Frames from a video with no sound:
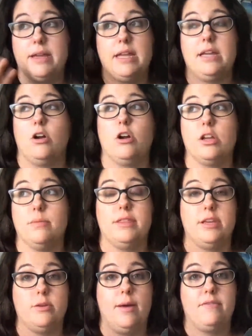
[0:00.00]
I'm not making an
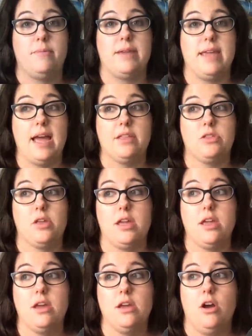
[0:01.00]
argument that you have to be
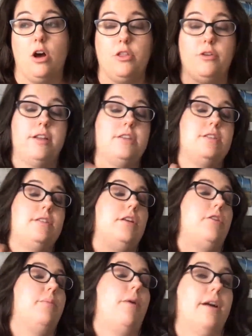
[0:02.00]
Catholic, although
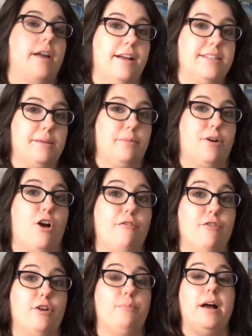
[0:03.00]
that's another podcast. I'm
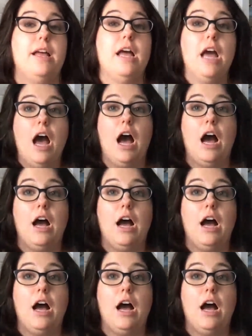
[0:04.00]
a convert, but